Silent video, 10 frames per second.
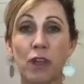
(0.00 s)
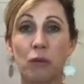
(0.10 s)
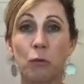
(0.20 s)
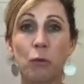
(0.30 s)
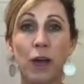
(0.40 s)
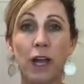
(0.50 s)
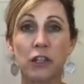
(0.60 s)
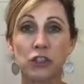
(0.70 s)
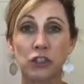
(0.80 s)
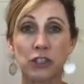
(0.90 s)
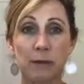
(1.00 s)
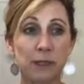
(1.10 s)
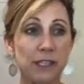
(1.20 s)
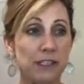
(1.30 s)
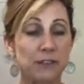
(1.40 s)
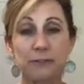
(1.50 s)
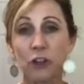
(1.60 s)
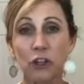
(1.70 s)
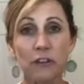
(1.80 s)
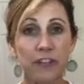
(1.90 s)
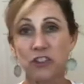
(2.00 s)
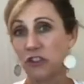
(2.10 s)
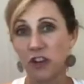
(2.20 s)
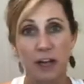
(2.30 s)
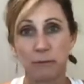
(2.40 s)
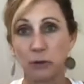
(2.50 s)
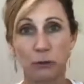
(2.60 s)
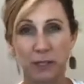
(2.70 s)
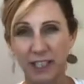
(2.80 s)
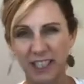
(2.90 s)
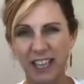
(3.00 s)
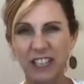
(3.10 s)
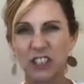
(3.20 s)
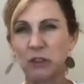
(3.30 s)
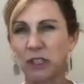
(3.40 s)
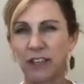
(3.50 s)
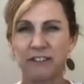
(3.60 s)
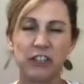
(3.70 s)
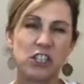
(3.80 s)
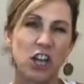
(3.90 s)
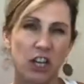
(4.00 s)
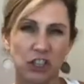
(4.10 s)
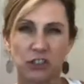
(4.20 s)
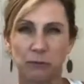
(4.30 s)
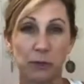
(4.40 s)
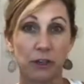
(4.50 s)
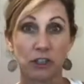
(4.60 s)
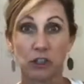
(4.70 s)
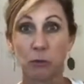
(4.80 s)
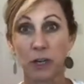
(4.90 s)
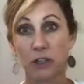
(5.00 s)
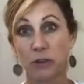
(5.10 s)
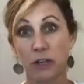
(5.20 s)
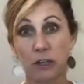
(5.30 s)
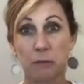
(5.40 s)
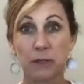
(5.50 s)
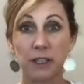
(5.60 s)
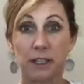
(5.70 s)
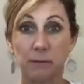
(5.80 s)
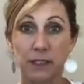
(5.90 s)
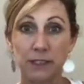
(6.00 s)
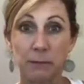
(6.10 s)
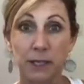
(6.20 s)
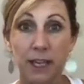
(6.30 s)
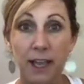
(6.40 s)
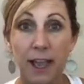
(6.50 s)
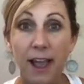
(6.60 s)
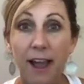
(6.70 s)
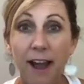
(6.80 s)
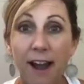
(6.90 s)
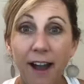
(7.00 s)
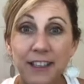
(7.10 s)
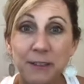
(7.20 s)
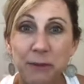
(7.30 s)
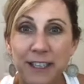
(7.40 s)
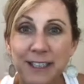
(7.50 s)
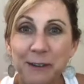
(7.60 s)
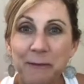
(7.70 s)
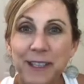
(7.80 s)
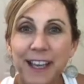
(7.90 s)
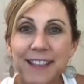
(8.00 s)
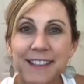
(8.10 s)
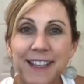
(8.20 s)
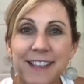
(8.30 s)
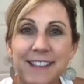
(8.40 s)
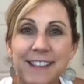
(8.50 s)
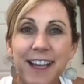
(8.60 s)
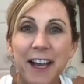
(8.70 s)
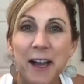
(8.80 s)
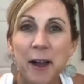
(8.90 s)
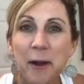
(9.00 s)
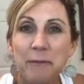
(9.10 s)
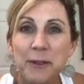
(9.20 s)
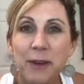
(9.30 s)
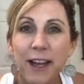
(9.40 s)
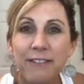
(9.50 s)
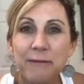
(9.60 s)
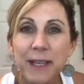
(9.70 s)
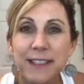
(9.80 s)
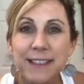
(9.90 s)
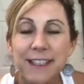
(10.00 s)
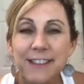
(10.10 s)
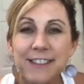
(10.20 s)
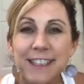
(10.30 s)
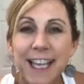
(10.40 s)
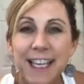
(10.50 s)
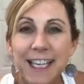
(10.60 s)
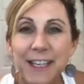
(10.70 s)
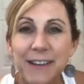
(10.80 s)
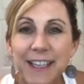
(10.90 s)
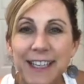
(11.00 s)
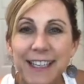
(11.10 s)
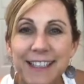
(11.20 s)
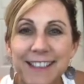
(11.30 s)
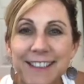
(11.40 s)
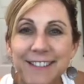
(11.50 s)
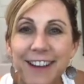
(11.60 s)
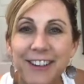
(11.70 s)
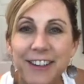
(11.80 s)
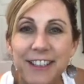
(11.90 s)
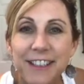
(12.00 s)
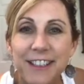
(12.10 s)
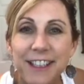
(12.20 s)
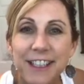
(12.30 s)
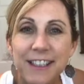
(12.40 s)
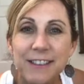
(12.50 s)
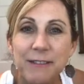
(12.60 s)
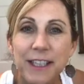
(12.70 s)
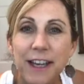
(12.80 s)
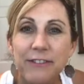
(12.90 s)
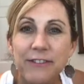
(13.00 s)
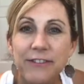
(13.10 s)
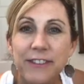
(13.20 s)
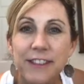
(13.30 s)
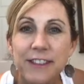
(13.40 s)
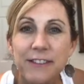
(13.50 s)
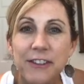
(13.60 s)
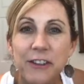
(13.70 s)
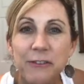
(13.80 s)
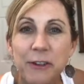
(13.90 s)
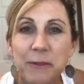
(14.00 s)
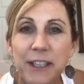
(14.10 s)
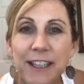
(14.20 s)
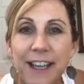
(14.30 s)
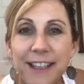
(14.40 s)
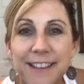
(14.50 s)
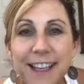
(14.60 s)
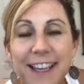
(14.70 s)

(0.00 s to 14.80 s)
while your stomach is full, then you're not absorbing it. And actually, you can get very nauseous from wheatgrass, so you want to do it on a completely empty stomach. I just want to see what Mateo says. Um, you have amazing energy. Thank you. Did you have a question? The things we have learned from your class.